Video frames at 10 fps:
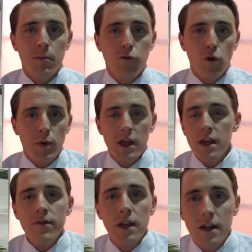before we
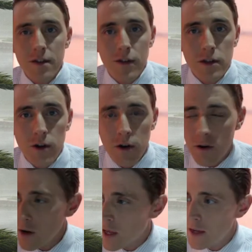even get to the start of
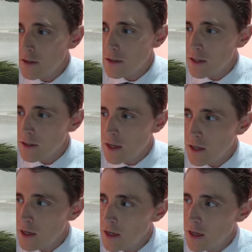hurricane season,